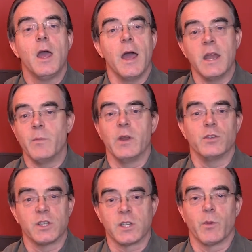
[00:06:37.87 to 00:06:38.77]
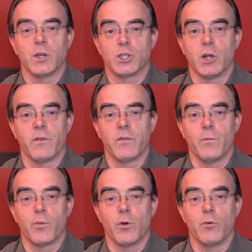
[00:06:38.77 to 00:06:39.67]
Anybody who says I'm a conservative
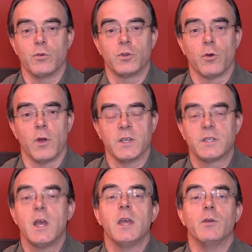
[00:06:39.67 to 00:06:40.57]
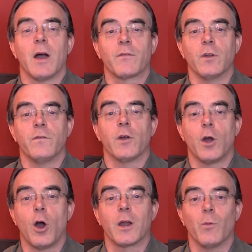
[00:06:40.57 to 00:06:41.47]
and pro-choice, you have to look very
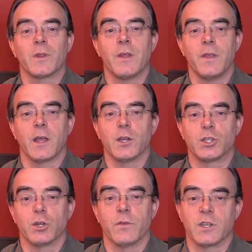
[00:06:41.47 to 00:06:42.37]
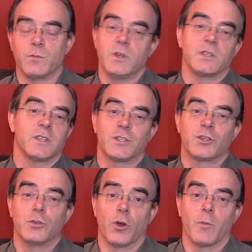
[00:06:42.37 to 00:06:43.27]
hard at what they think conservatism is, because
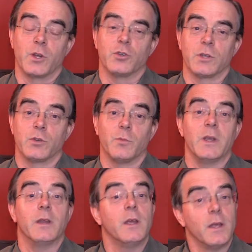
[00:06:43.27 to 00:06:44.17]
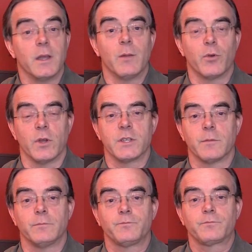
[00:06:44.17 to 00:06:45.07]
it normally turns out to mean liberalism.